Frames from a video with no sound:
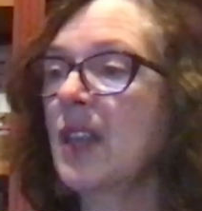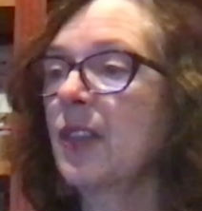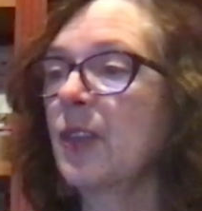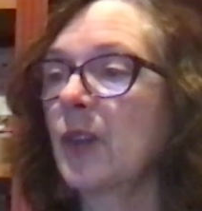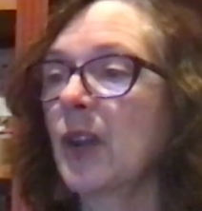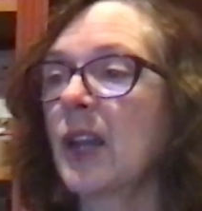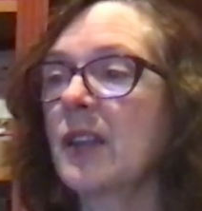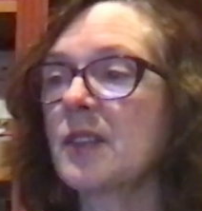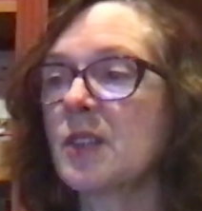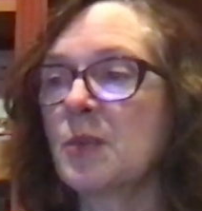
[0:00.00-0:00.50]

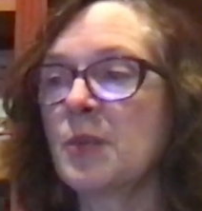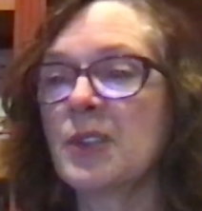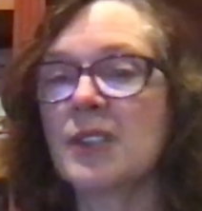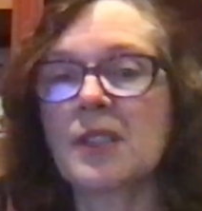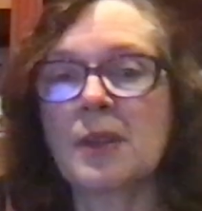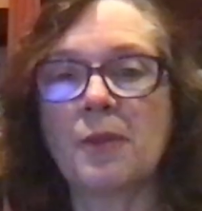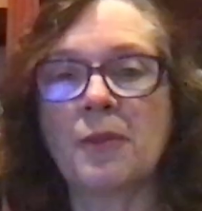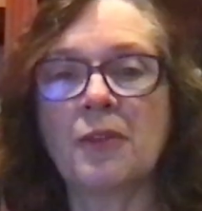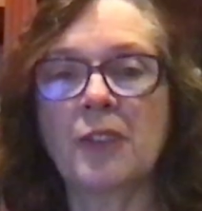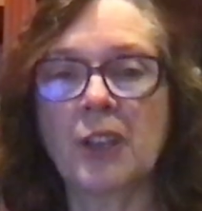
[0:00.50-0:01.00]
There has to be
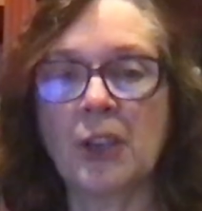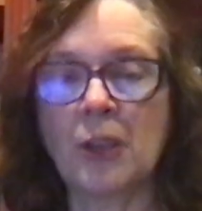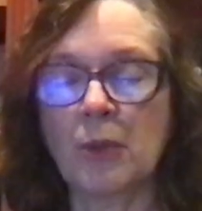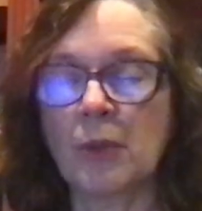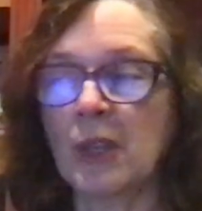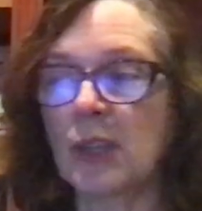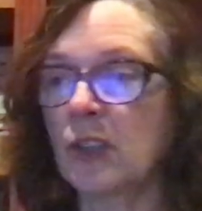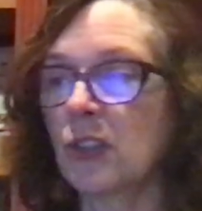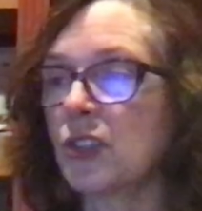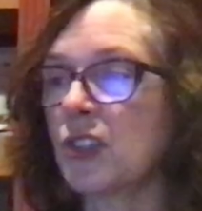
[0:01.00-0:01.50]
some
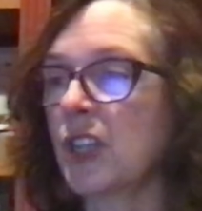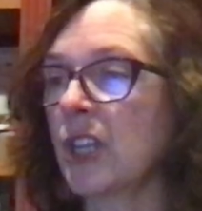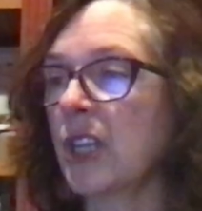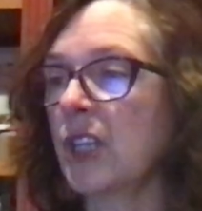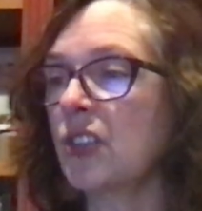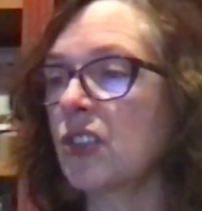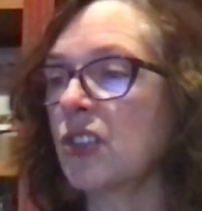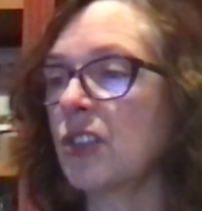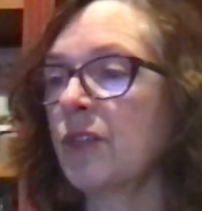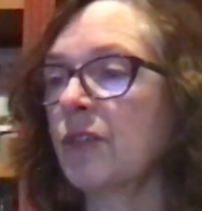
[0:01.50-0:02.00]
fundamental
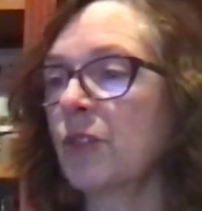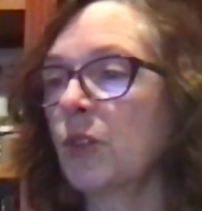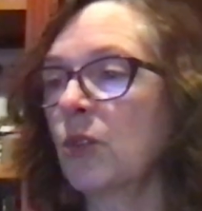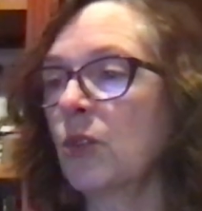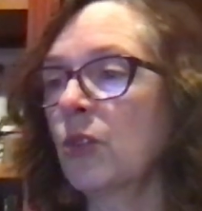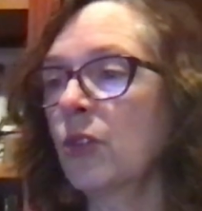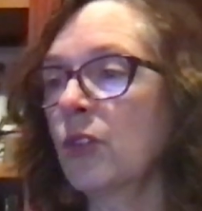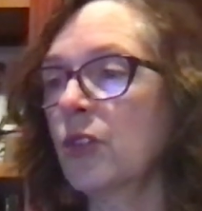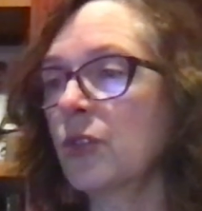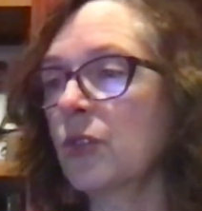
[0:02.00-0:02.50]
change in
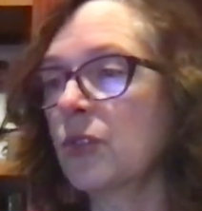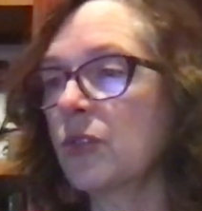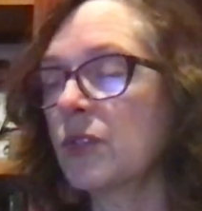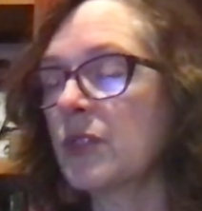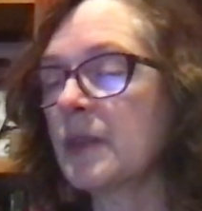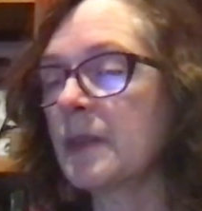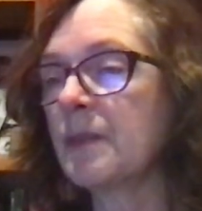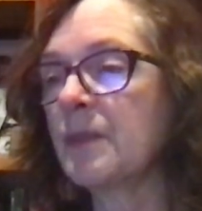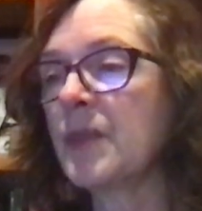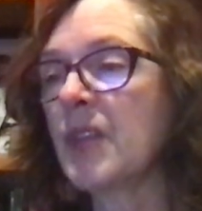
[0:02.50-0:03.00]
vocal use.